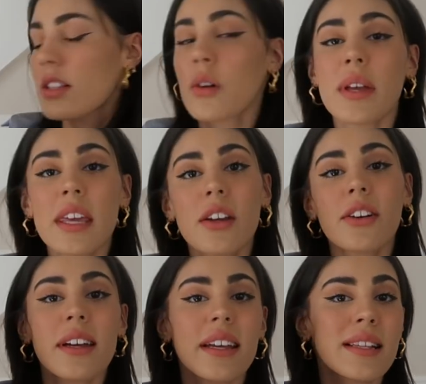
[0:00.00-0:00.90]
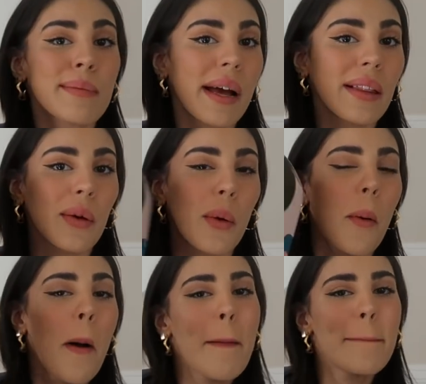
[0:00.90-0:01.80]
So here is my
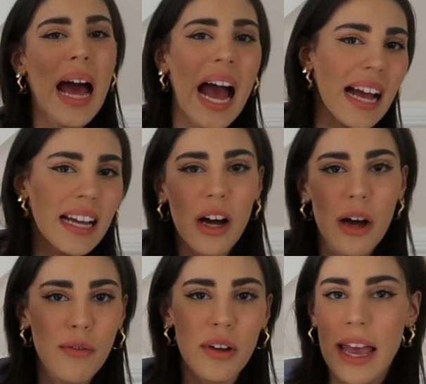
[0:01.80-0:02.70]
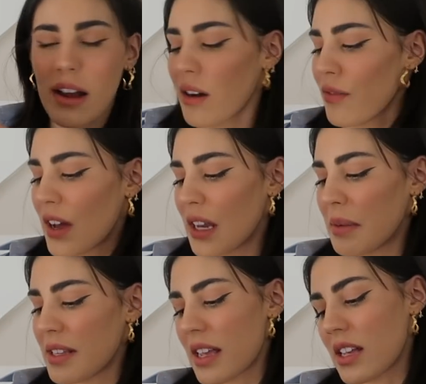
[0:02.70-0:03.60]
little pack of Cara
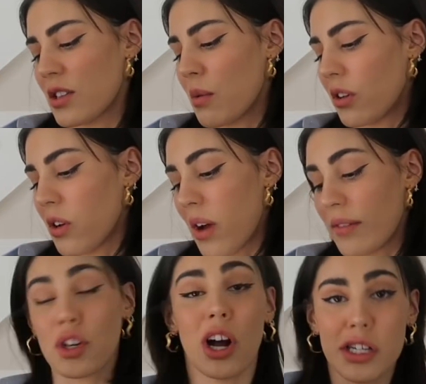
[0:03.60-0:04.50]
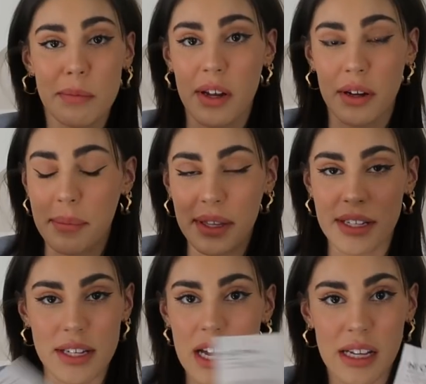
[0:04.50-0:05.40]
Vitamins. As you all know, I've talked about it a
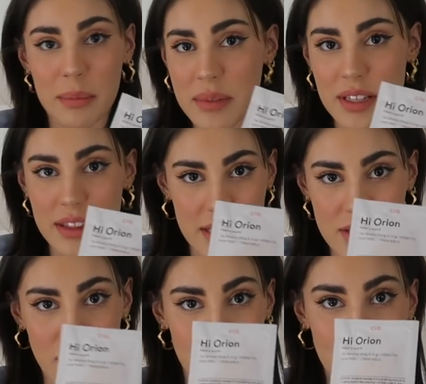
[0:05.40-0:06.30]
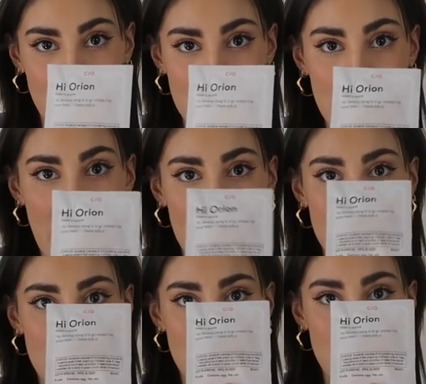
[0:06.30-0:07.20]
million times. These little
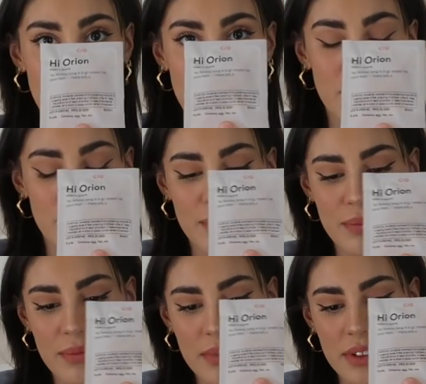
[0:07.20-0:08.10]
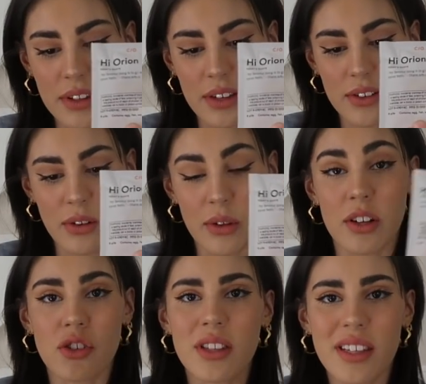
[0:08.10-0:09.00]
pre-packaged, oh, there's
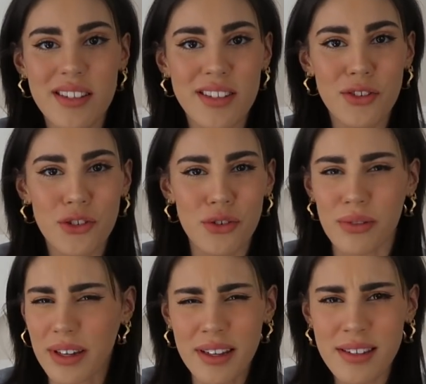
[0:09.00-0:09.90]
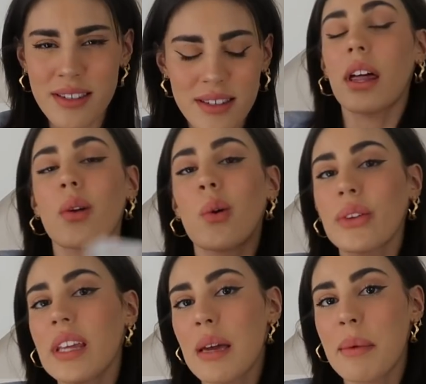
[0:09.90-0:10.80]
Lolita. She thinks these are treats. Not
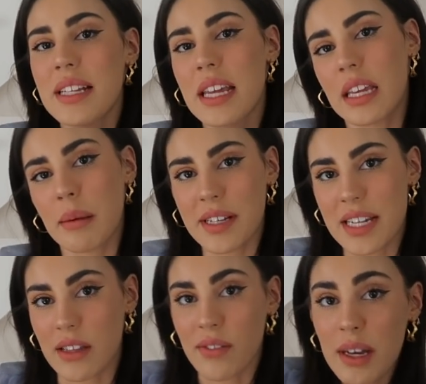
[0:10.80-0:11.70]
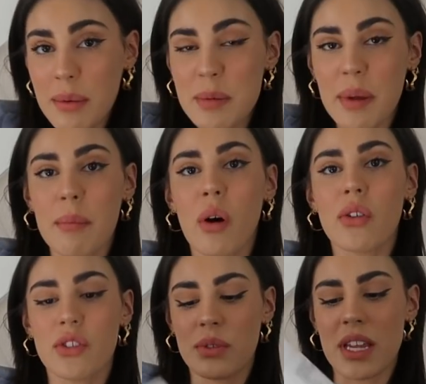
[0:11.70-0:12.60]
only am I taking my daily vitamins, but I'm
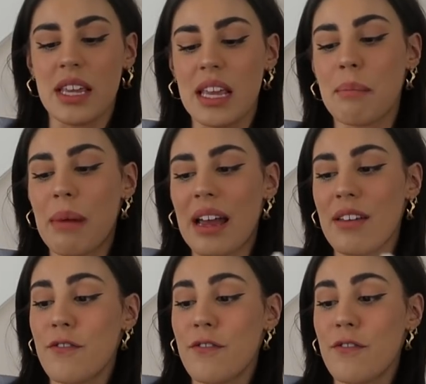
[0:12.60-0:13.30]
also taking my